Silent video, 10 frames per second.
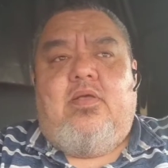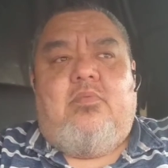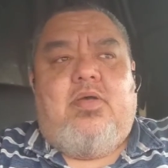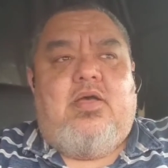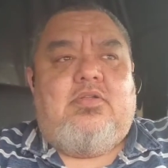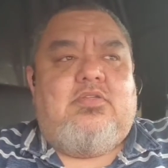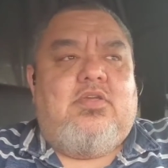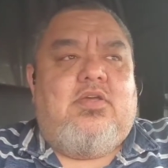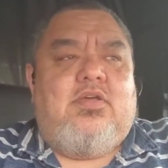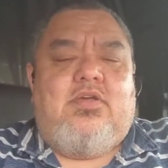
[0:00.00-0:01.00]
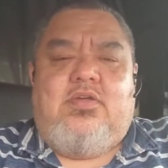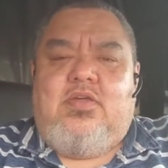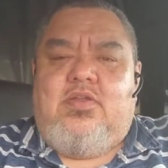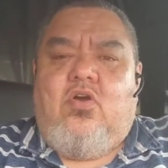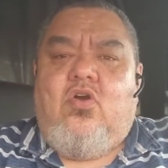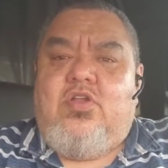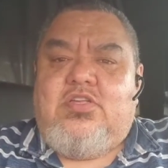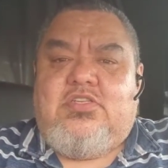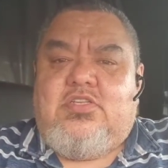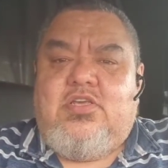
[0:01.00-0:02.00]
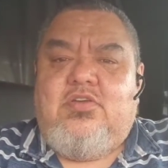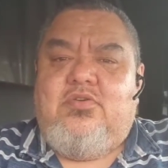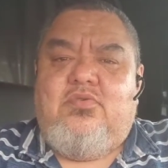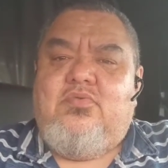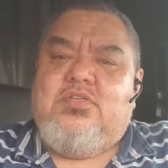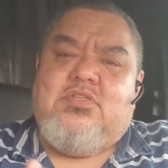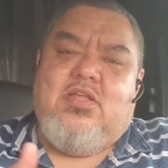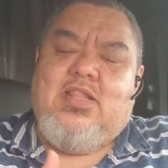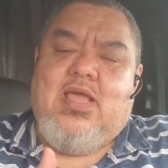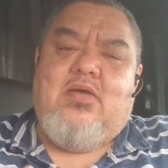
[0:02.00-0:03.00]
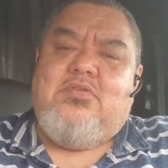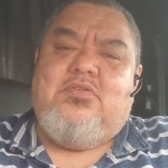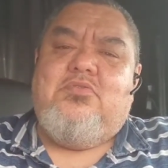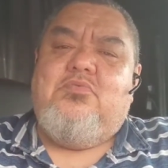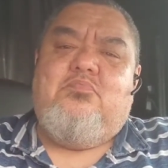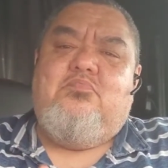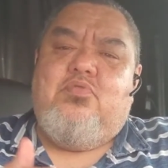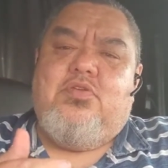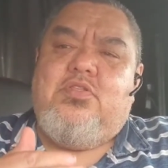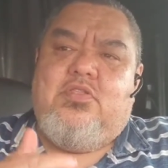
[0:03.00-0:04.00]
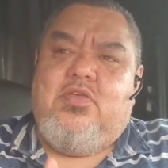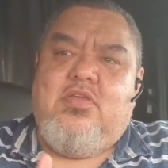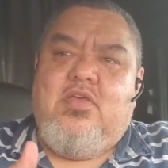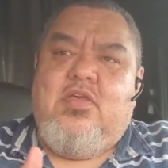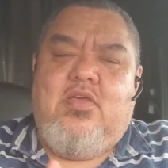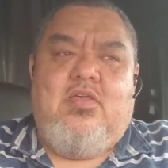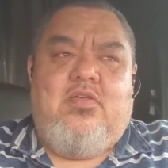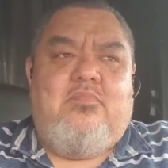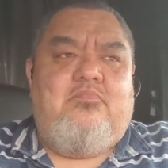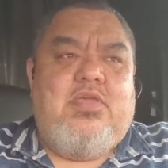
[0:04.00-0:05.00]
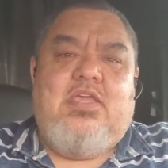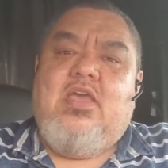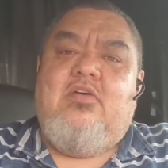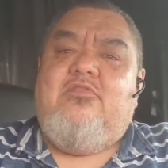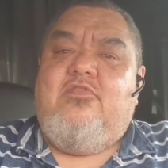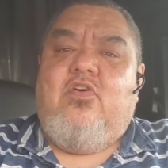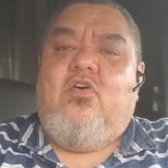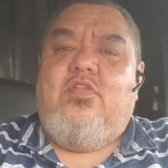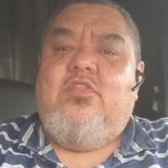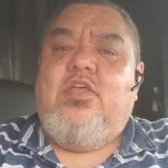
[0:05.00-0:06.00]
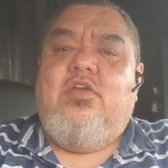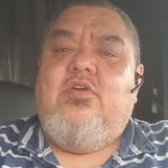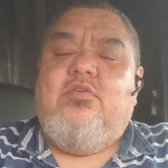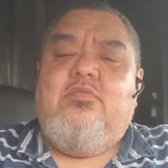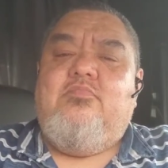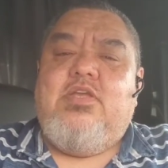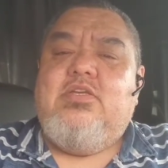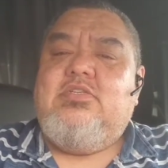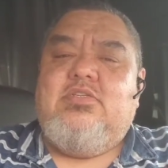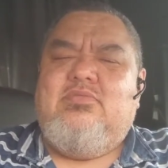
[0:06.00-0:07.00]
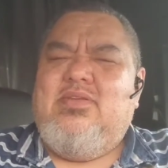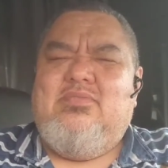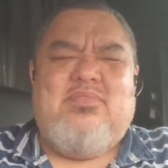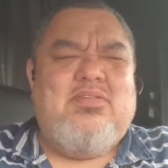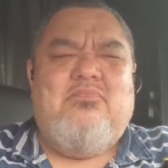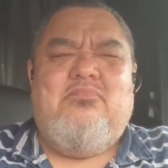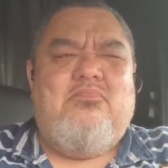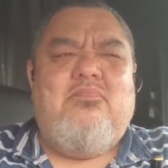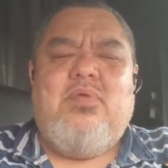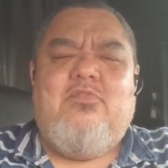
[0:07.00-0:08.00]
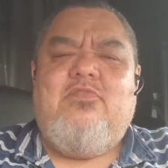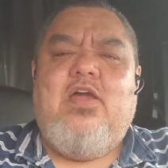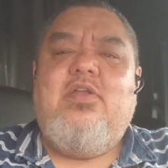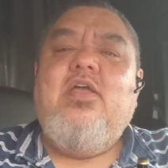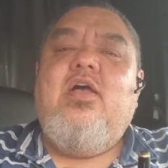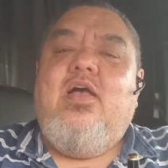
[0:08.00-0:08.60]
about an artist who was allowed to put the PF on there because that's something about firing.